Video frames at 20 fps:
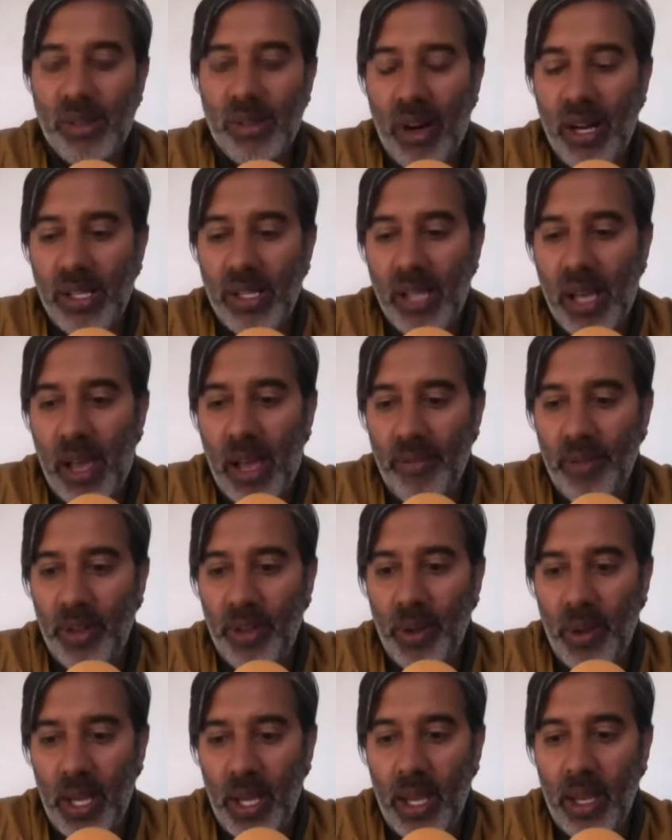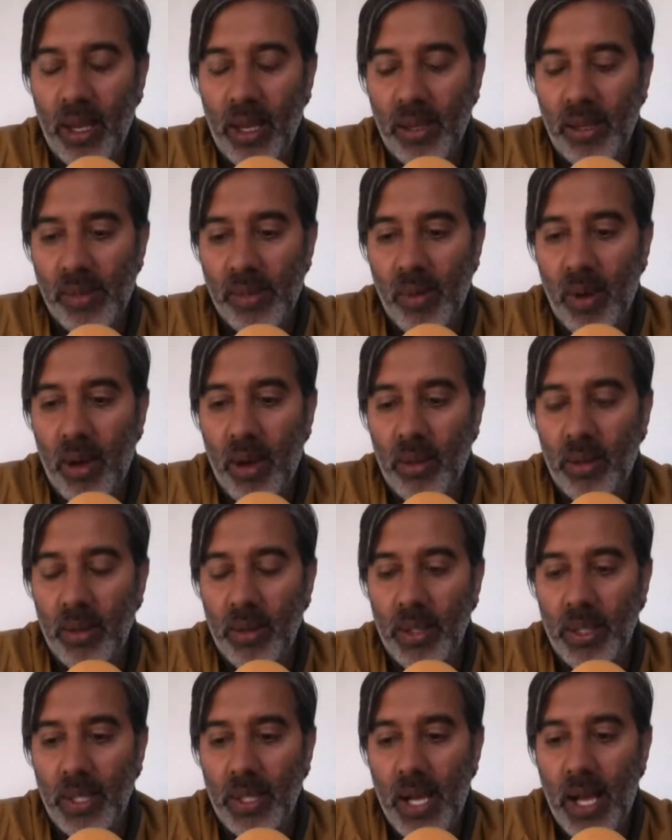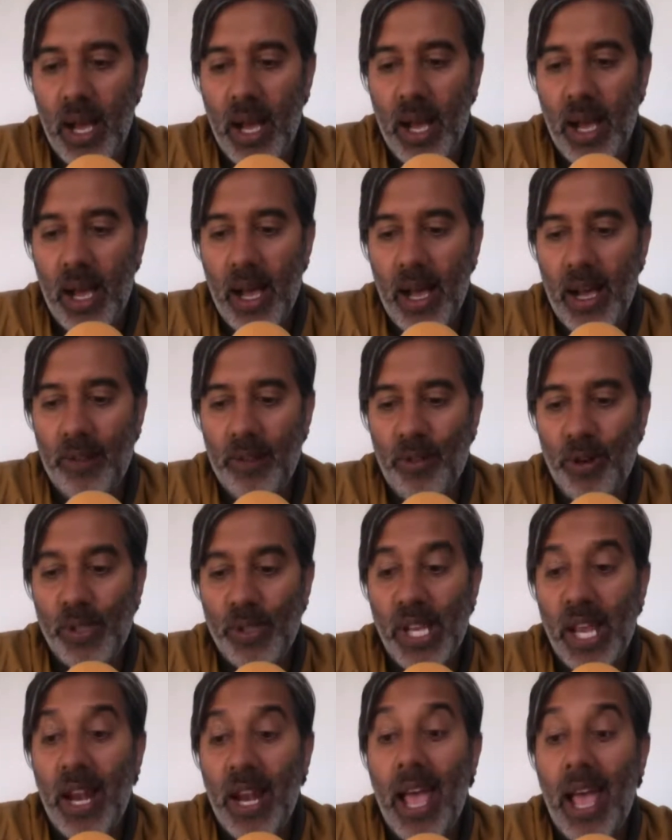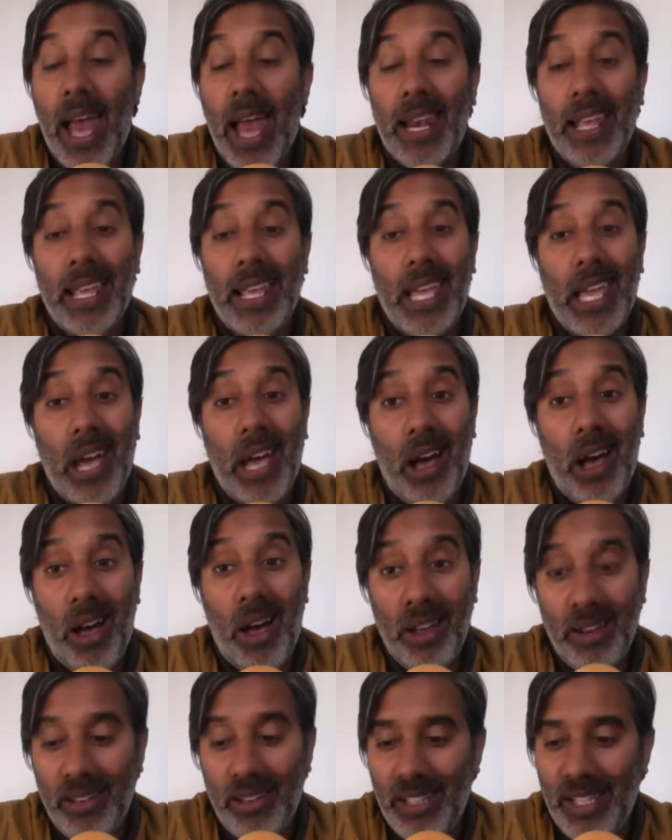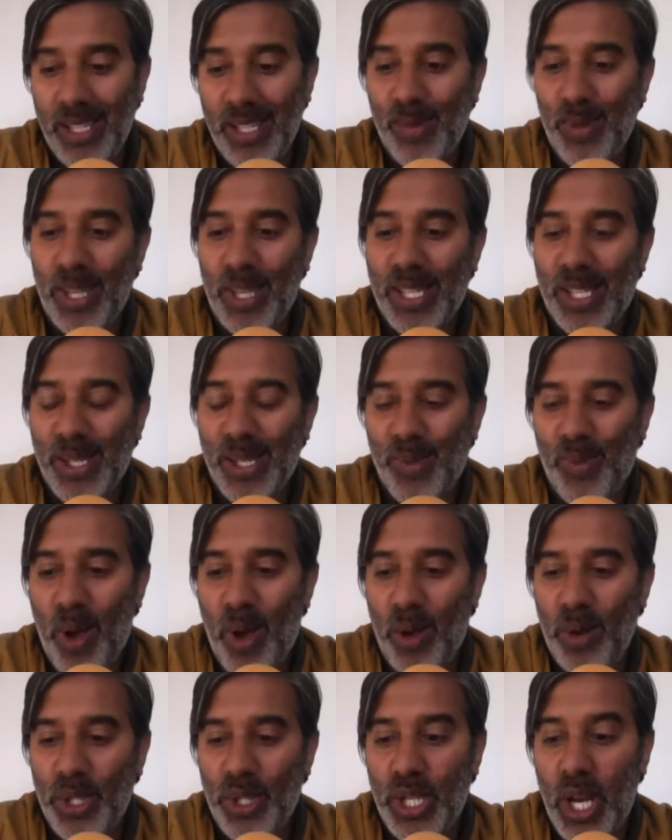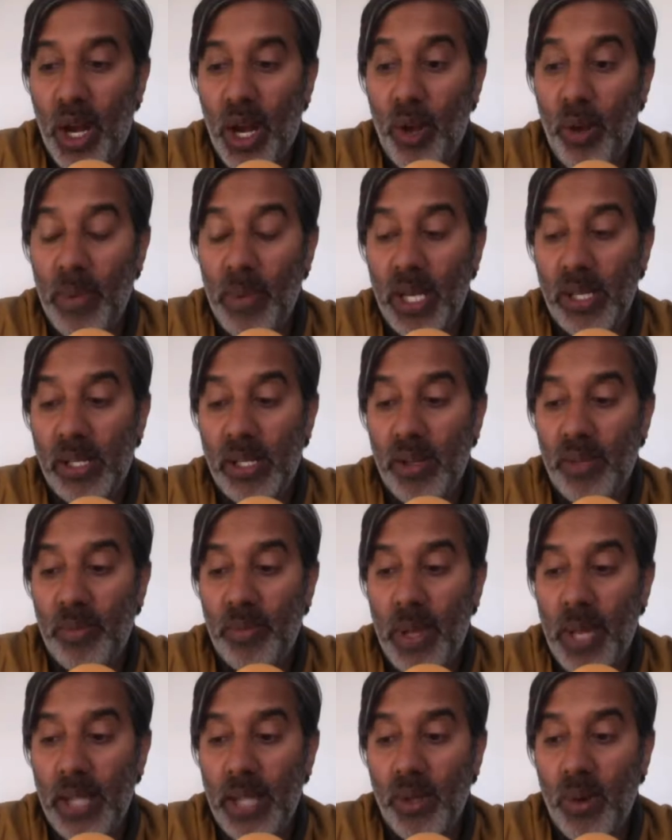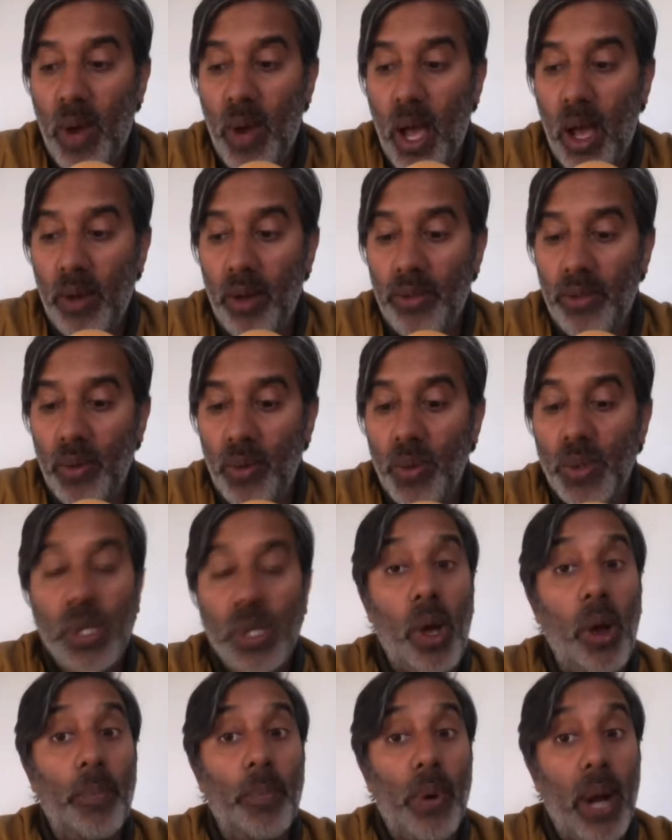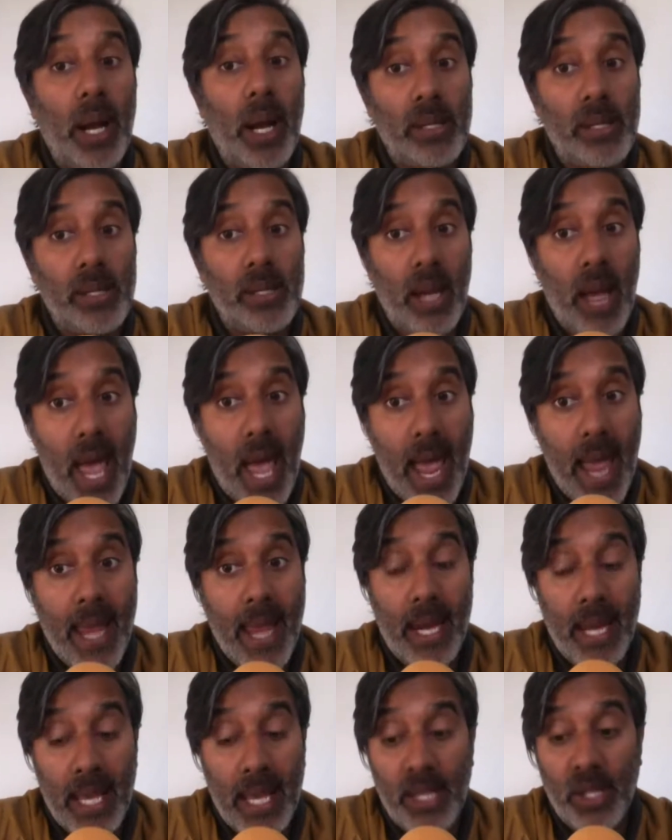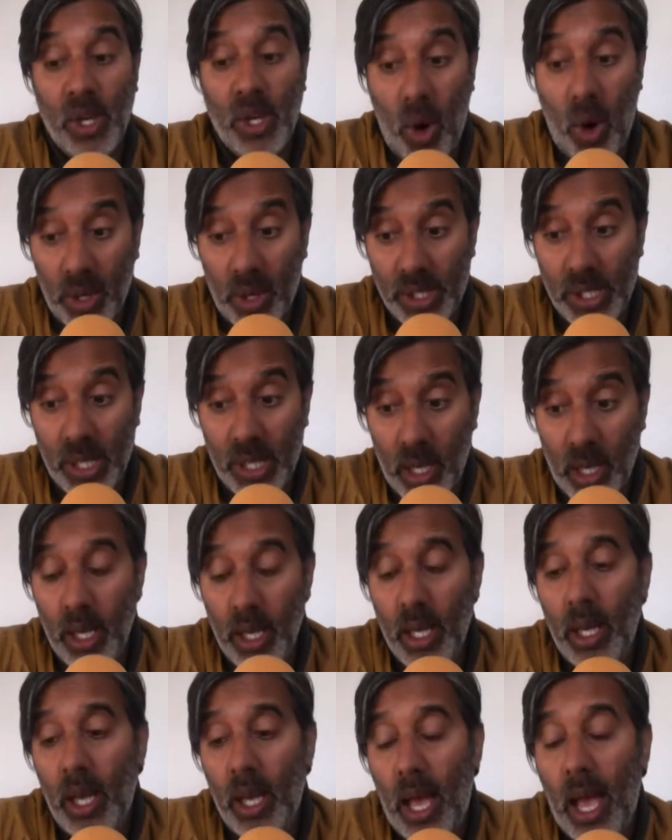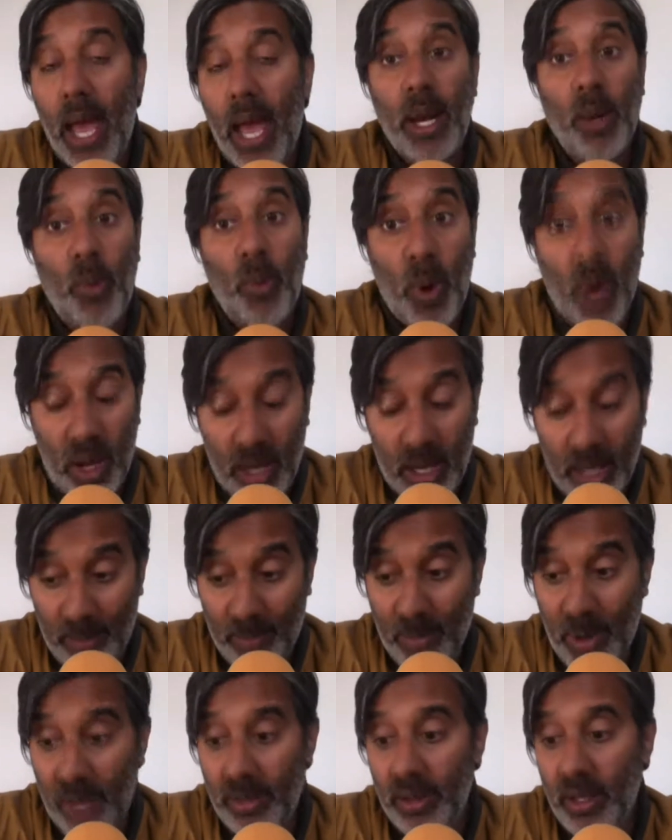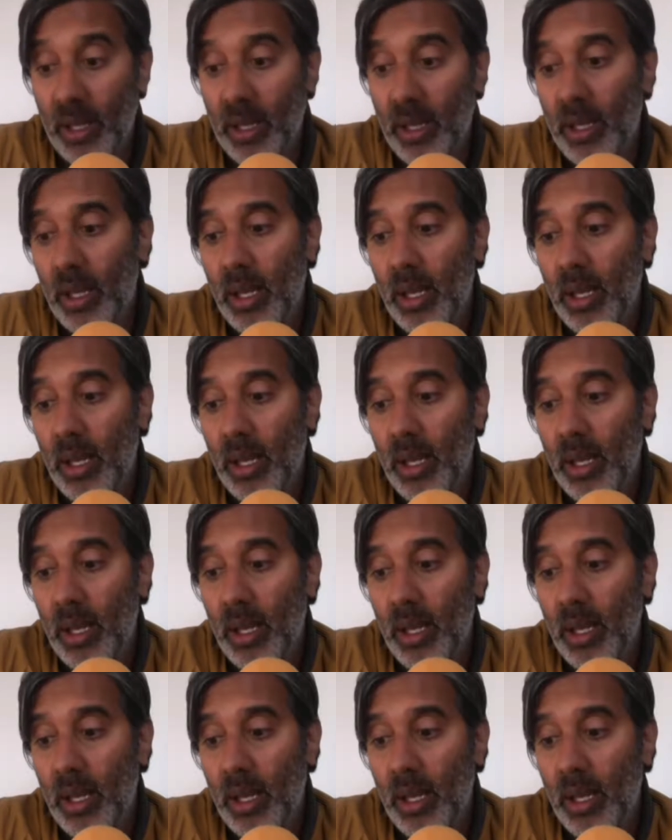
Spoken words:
it's great to have you here as well. Rosena Allin-Khan is with us as well, Shadow Minister for Mental Health, also a practicing A&E doctor and a working mother,